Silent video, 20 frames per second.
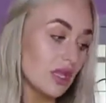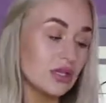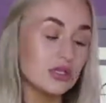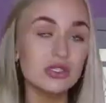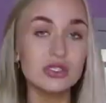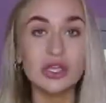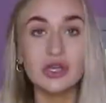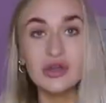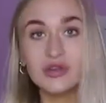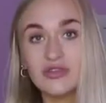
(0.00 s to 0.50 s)

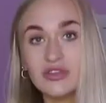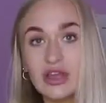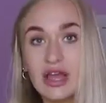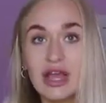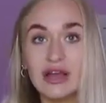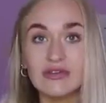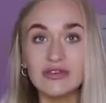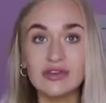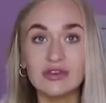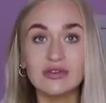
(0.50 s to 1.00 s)
So if you
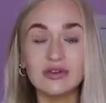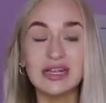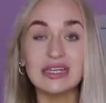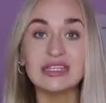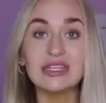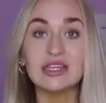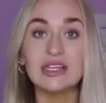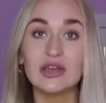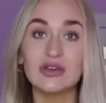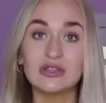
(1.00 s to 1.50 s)
haven't
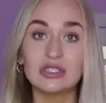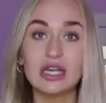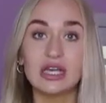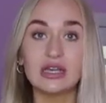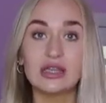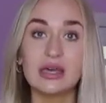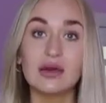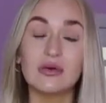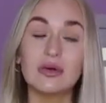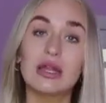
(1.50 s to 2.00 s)
already, go
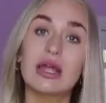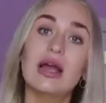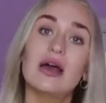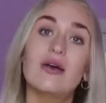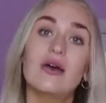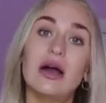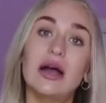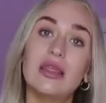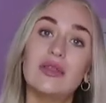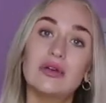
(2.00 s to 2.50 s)
check that one
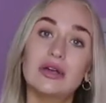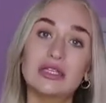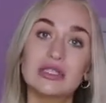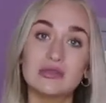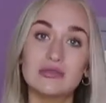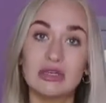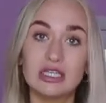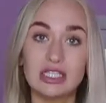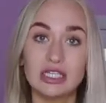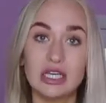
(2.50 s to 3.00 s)
out and the rest
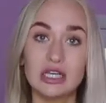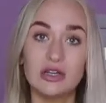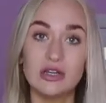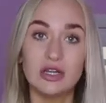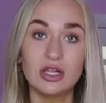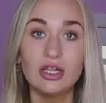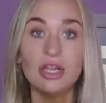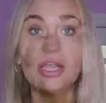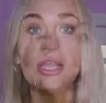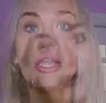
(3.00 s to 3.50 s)
of my channel.